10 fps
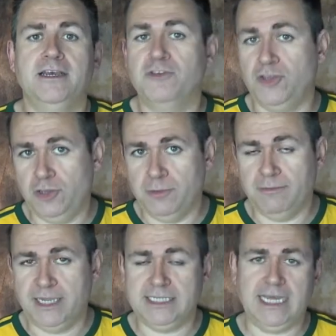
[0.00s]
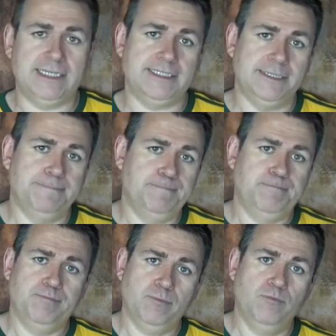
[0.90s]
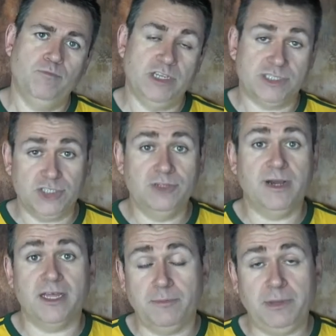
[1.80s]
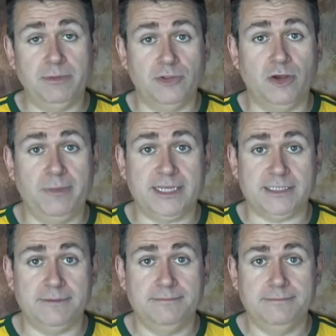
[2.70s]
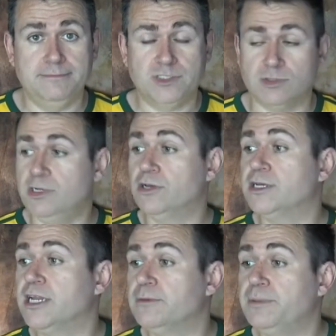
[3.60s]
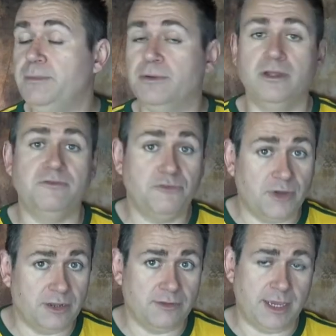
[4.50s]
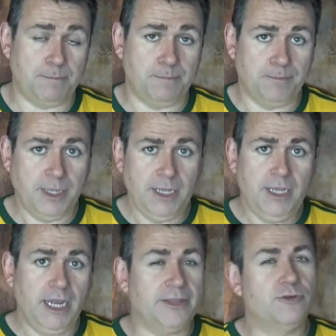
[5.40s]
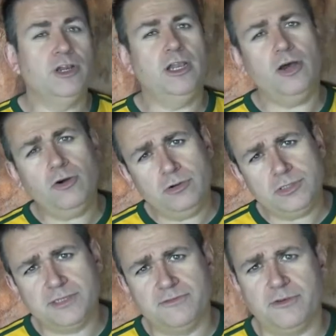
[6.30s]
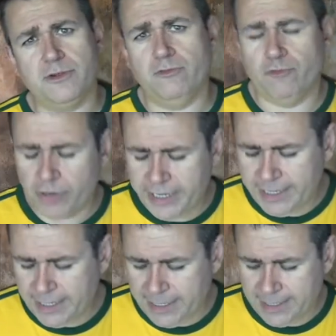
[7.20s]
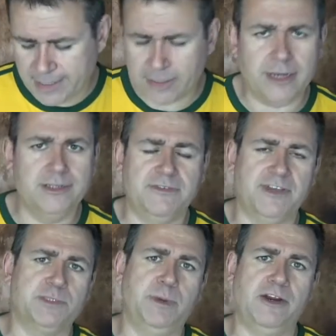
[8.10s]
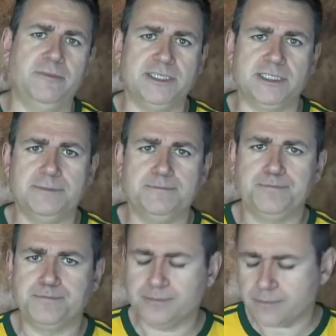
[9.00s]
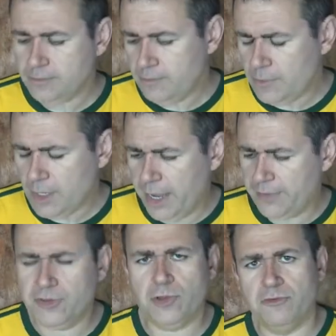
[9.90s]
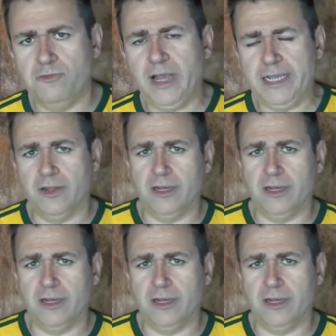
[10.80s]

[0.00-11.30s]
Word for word: of the human mentality. We assume other people know better. So we look at other people and follow them. And there are loads of really conclusive experiments uh, that you can find